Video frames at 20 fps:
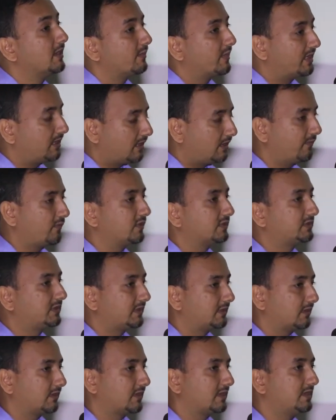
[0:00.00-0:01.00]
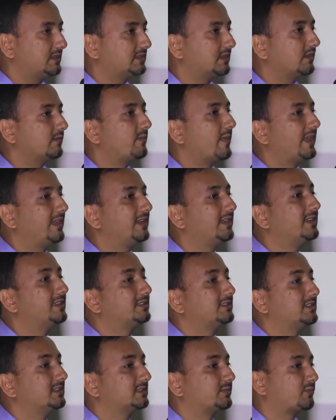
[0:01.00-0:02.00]
But of course, the risk of
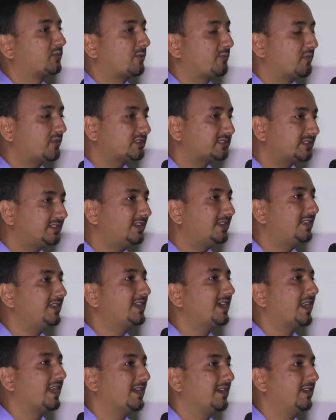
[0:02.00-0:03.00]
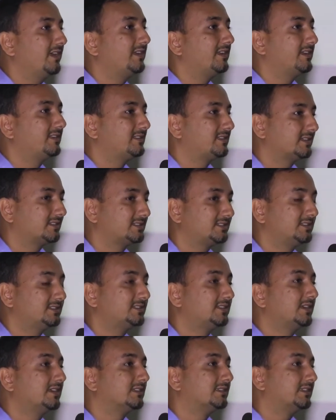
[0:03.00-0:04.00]
malignancy is proportionately higher in
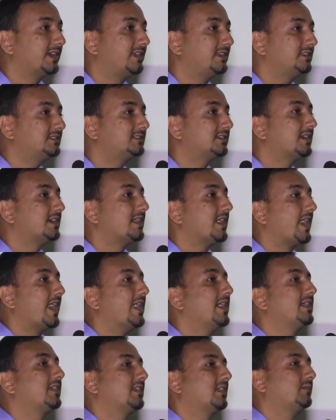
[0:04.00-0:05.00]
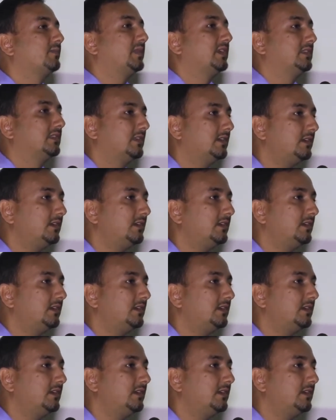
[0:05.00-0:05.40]
testis that is higher up in